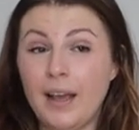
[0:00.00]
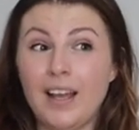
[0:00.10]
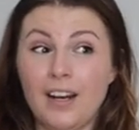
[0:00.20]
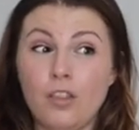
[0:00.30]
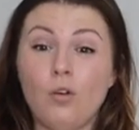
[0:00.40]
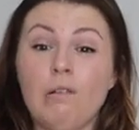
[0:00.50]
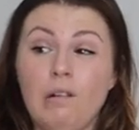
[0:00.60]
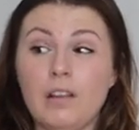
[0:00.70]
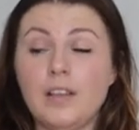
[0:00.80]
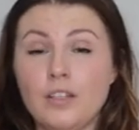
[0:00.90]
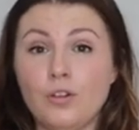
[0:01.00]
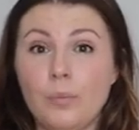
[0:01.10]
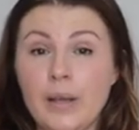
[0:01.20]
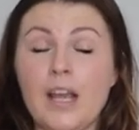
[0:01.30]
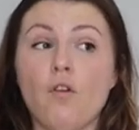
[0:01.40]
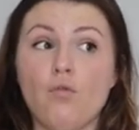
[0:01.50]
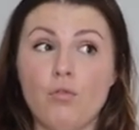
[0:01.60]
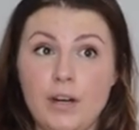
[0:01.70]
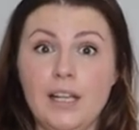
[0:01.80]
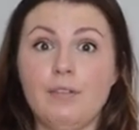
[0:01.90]
I kind of thought, oh, these could be
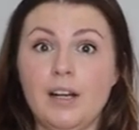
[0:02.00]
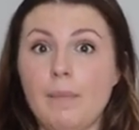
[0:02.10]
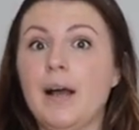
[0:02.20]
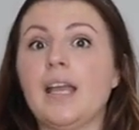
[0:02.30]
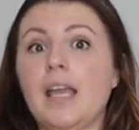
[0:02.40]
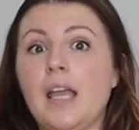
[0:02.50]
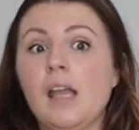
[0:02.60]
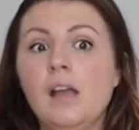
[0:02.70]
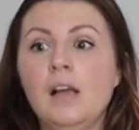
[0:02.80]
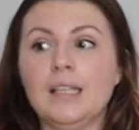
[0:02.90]
really, really baggy.